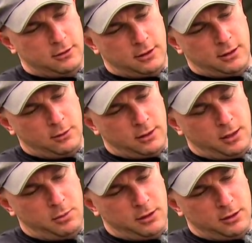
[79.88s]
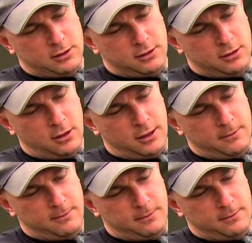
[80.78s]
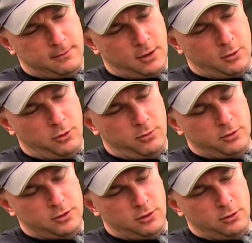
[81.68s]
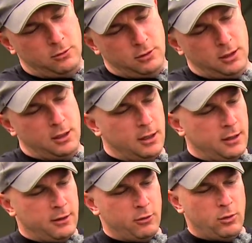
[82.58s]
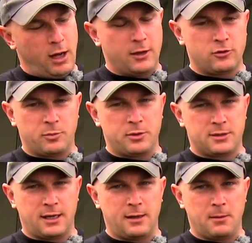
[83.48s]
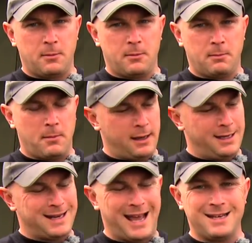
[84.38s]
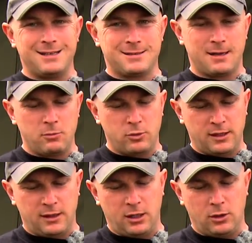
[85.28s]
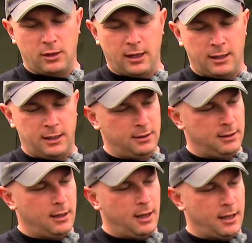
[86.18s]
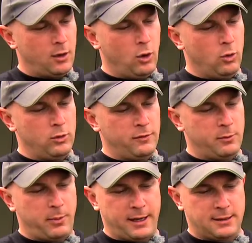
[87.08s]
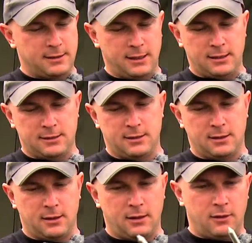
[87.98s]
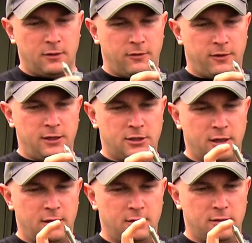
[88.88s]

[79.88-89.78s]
and that will keep it nice and tight, no problem at all. They're all 100% made and assembled in the UK, and all of the Banksticks feature